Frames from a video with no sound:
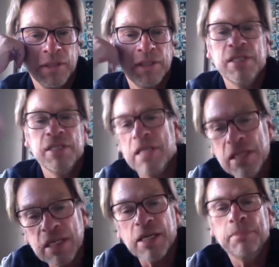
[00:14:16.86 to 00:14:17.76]

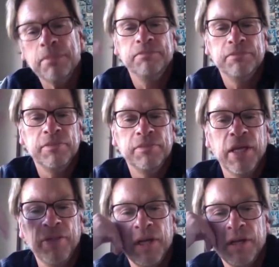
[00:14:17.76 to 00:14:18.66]
send it up,
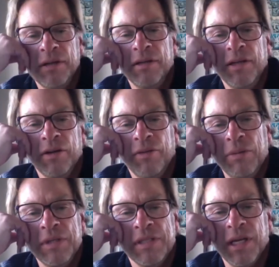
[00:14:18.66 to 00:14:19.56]
and then, you know, they
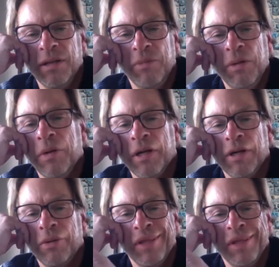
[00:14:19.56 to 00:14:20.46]
would say, we want to
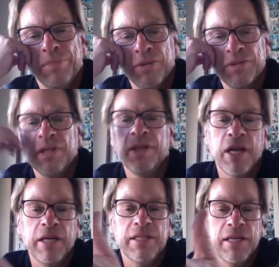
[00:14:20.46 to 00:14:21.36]
go with this person. Then
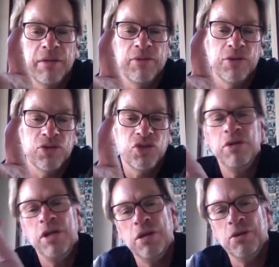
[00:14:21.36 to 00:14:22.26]
I'd send it to the
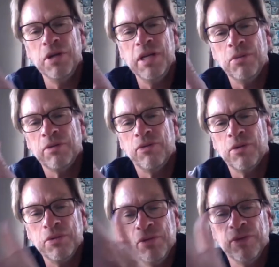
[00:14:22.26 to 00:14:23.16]
studio and network for
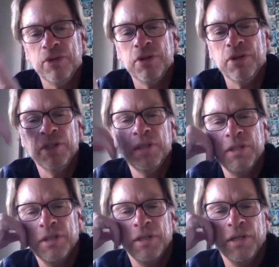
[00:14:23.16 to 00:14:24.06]
approval.
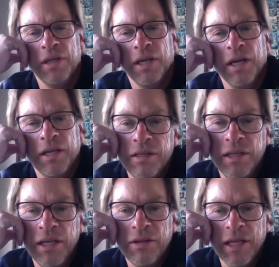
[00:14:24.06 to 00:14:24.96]
And
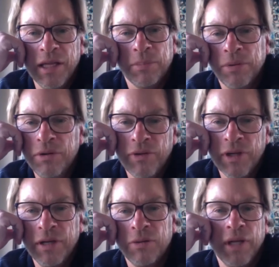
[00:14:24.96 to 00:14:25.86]
either they'd approve
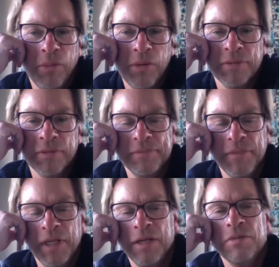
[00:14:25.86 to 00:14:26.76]
it or they wouldn't.
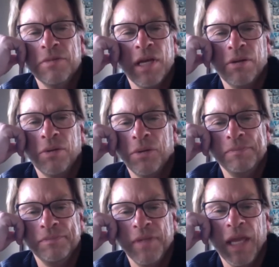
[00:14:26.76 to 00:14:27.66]
You know, it was that
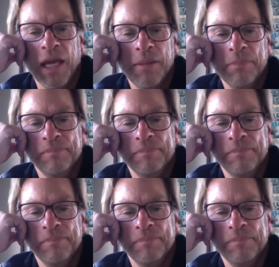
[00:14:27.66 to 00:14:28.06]
whole game.